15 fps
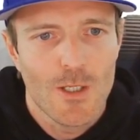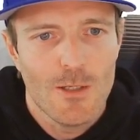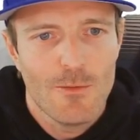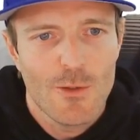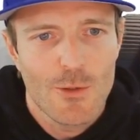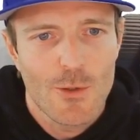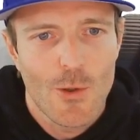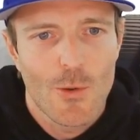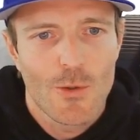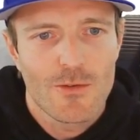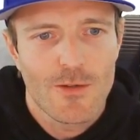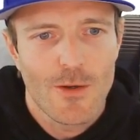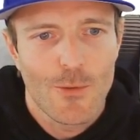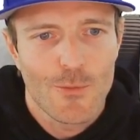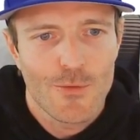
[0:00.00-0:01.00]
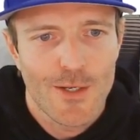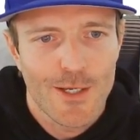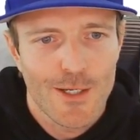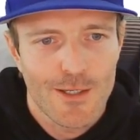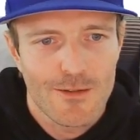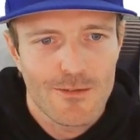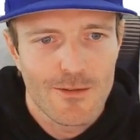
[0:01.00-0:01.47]
even though it sounds
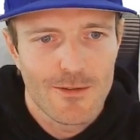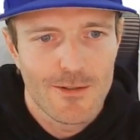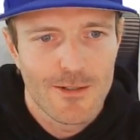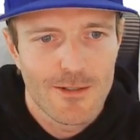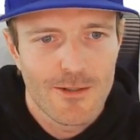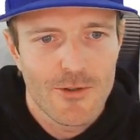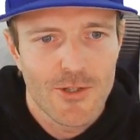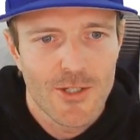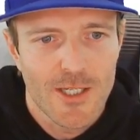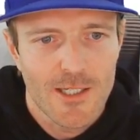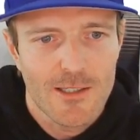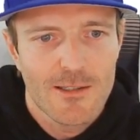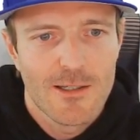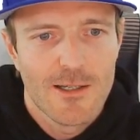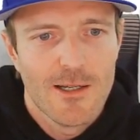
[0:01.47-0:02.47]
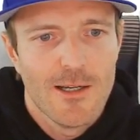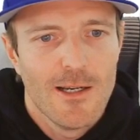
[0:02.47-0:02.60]
like it's a little thing,